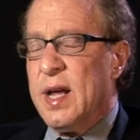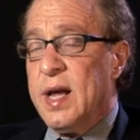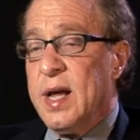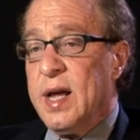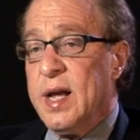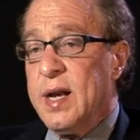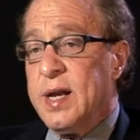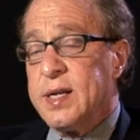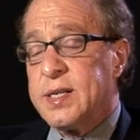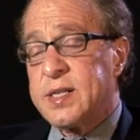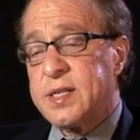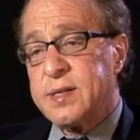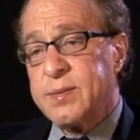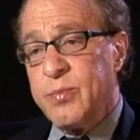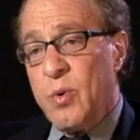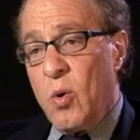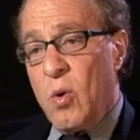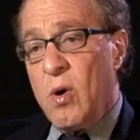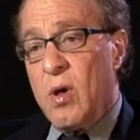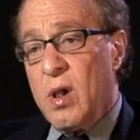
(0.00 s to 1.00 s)
it is
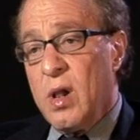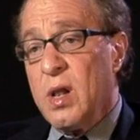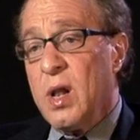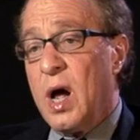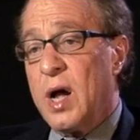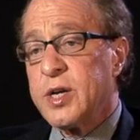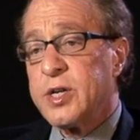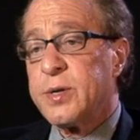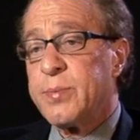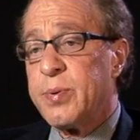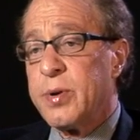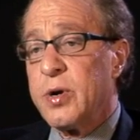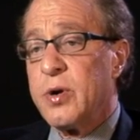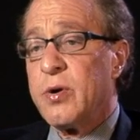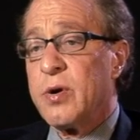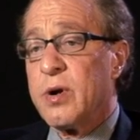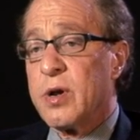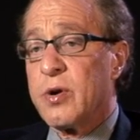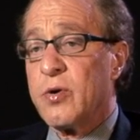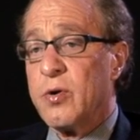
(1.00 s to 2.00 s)
small
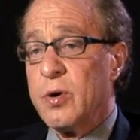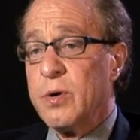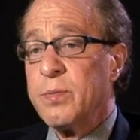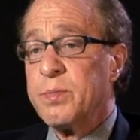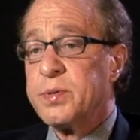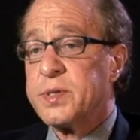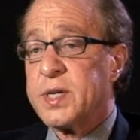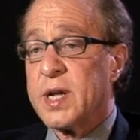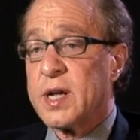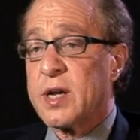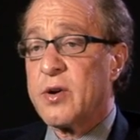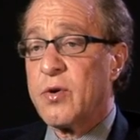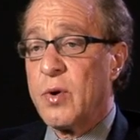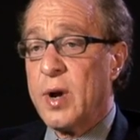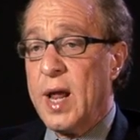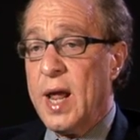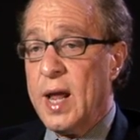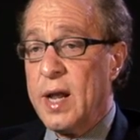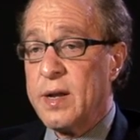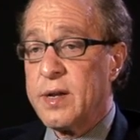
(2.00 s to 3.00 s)
entrepreneurial groups that
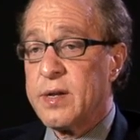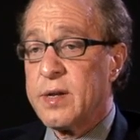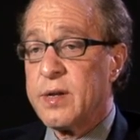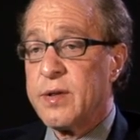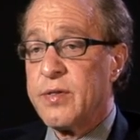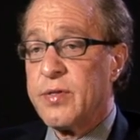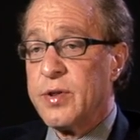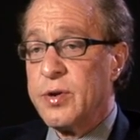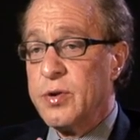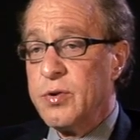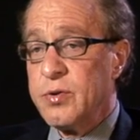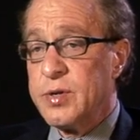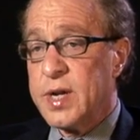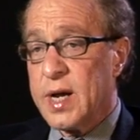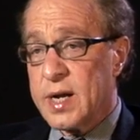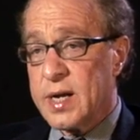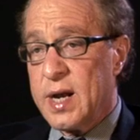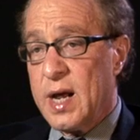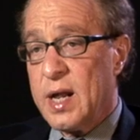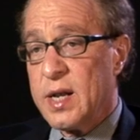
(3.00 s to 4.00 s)
create the new
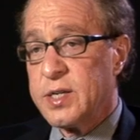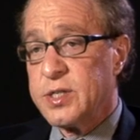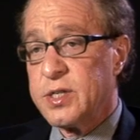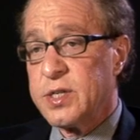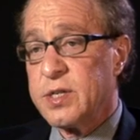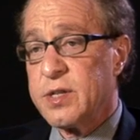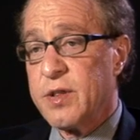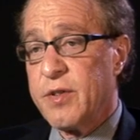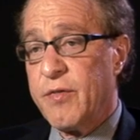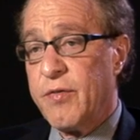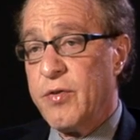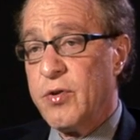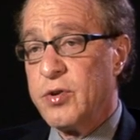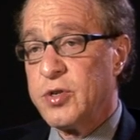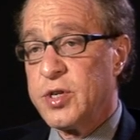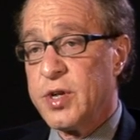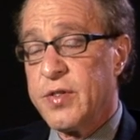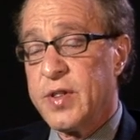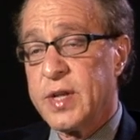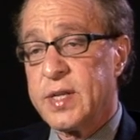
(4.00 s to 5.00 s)
technologies of the
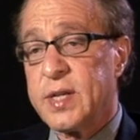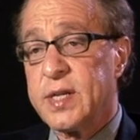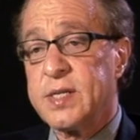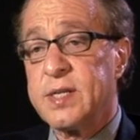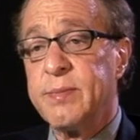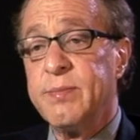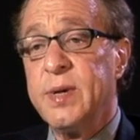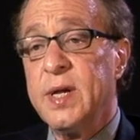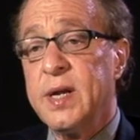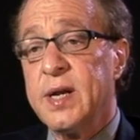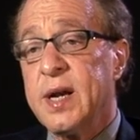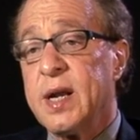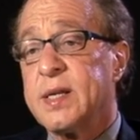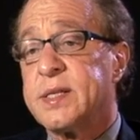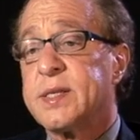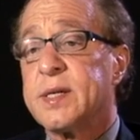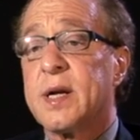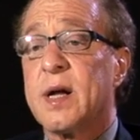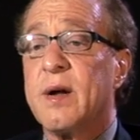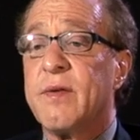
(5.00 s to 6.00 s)
future. That doesn't mean it
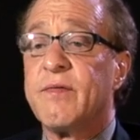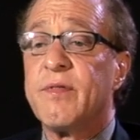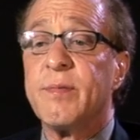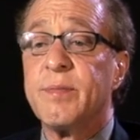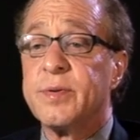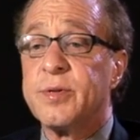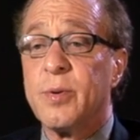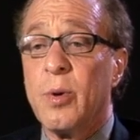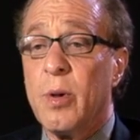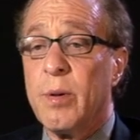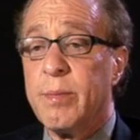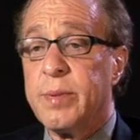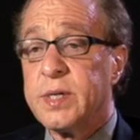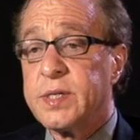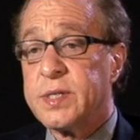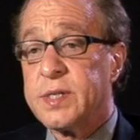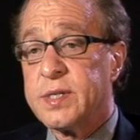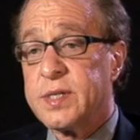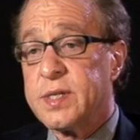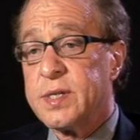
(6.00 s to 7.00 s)
has to come from small
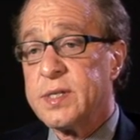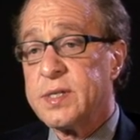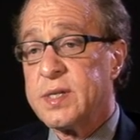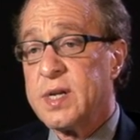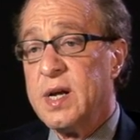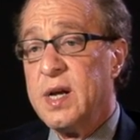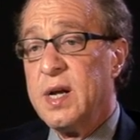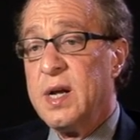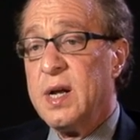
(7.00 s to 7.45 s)
businesses.